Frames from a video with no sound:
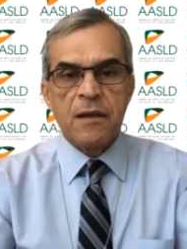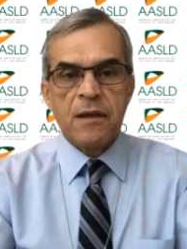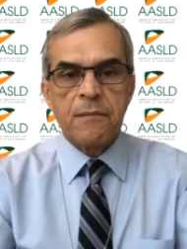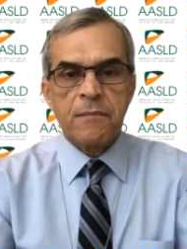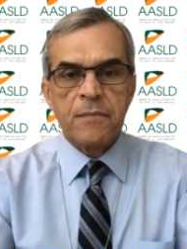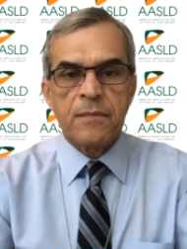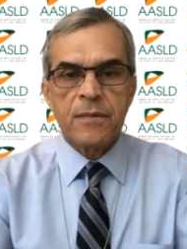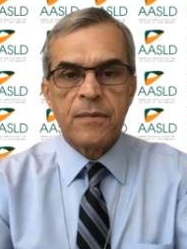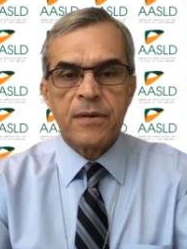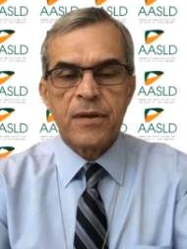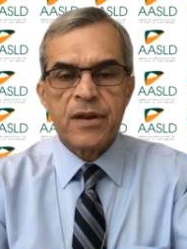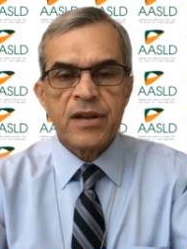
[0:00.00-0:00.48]

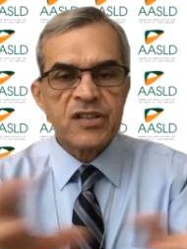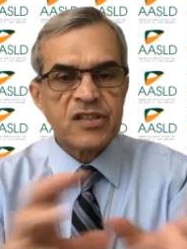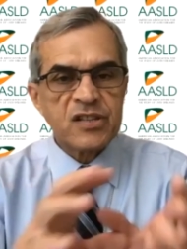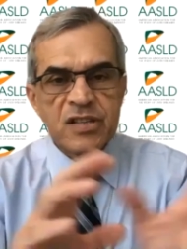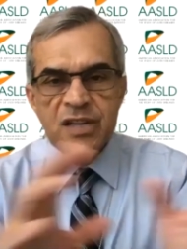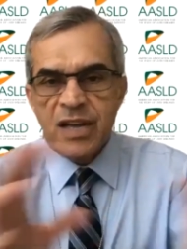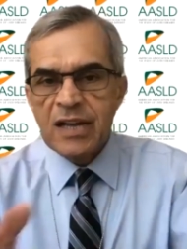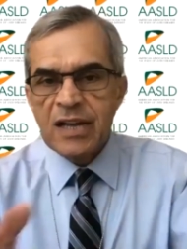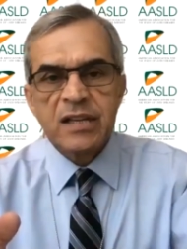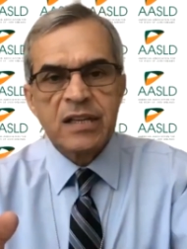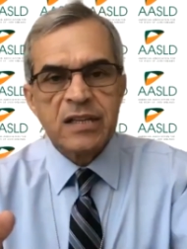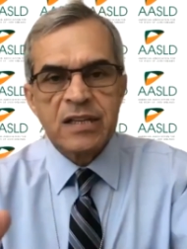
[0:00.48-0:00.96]
It's not
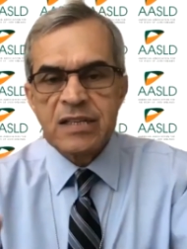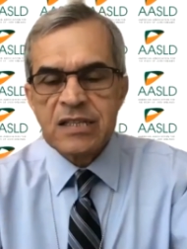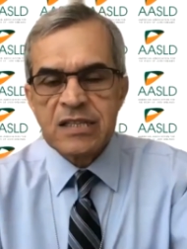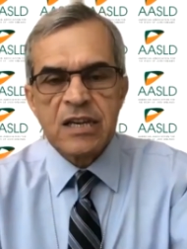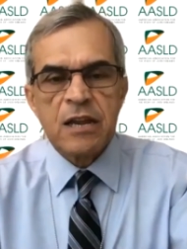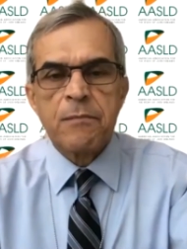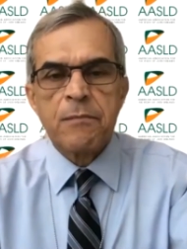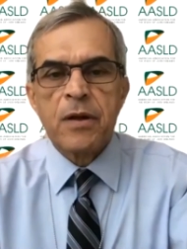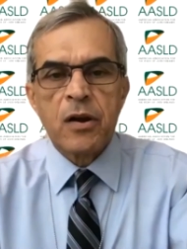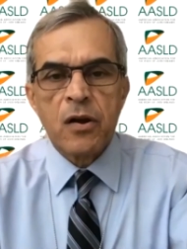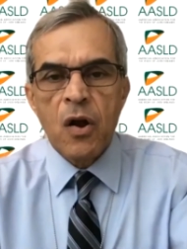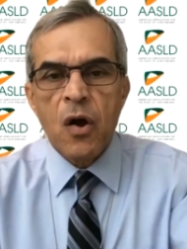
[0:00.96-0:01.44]
the same at
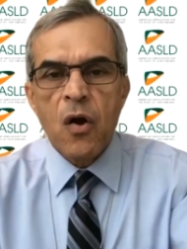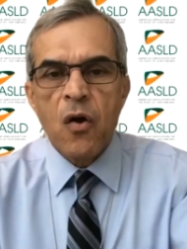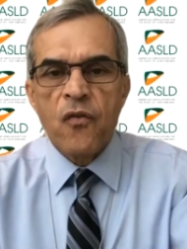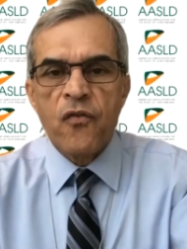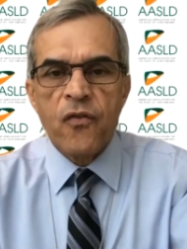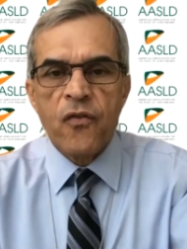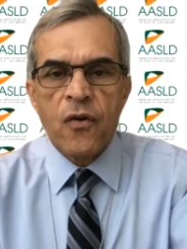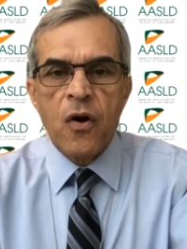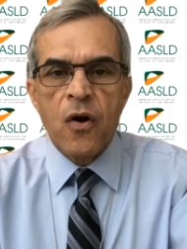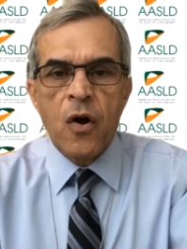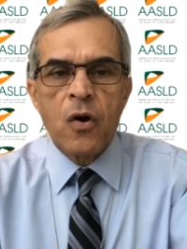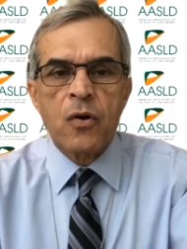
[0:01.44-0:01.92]
all for
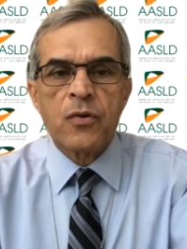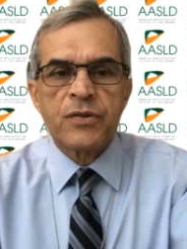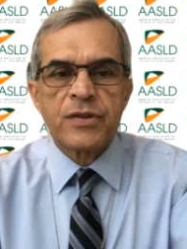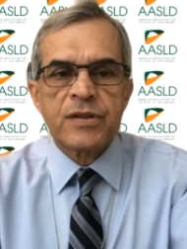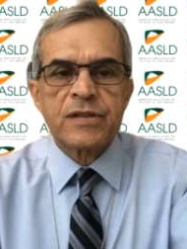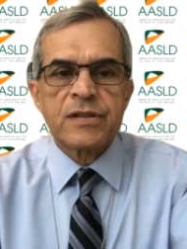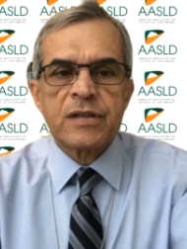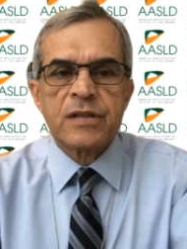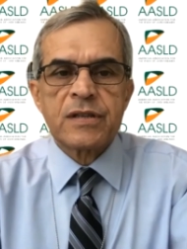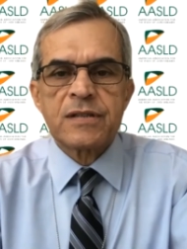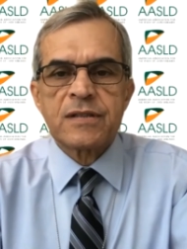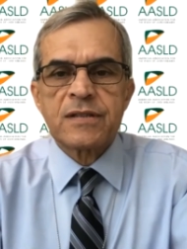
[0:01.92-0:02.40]
all
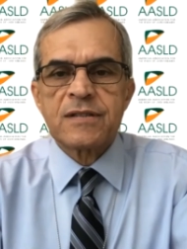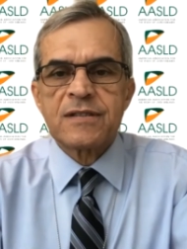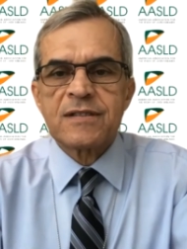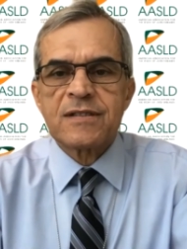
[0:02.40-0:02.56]
diseases.